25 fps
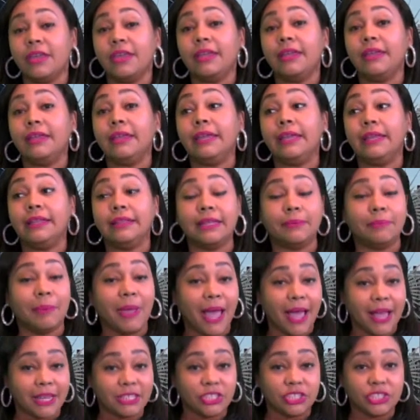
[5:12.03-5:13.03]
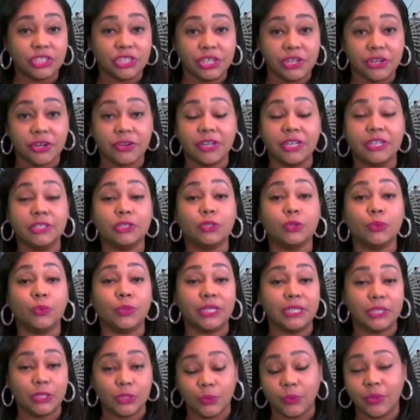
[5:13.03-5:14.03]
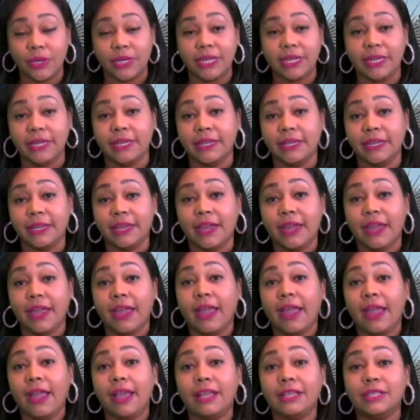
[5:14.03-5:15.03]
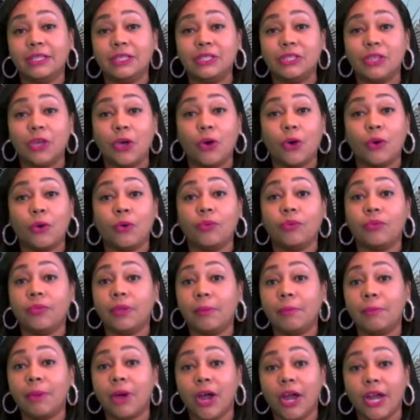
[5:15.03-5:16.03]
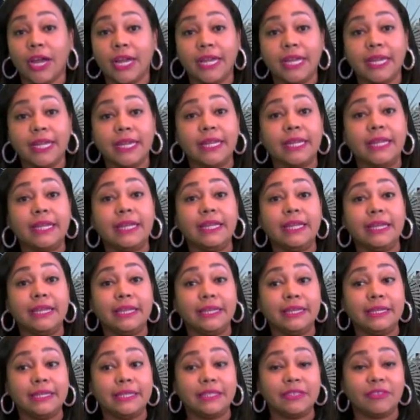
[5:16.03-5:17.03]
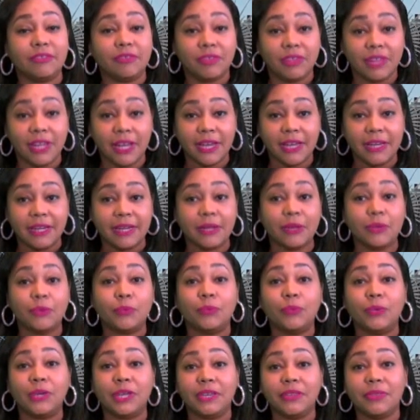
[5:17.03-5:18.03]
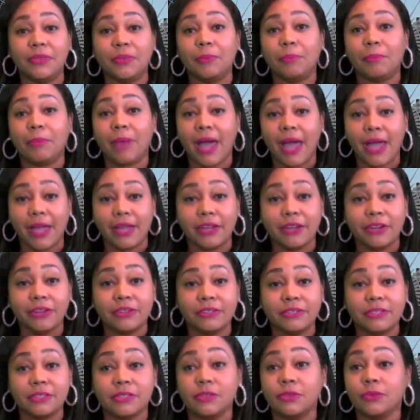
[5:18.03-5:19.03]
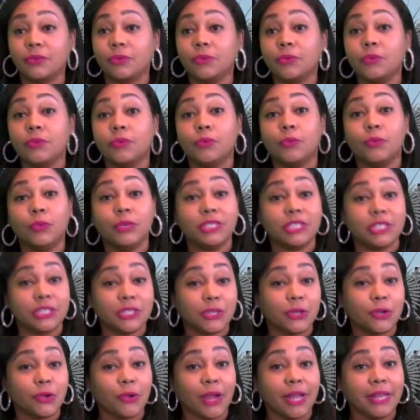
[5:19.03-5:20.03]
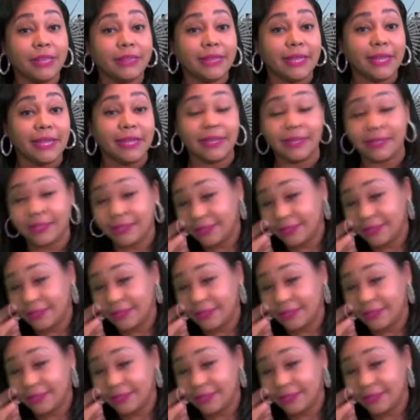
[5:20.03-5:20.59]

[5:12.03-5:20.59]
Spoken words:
in the past year, in 2020. And so the market is flooded with buyers, which is a great thing.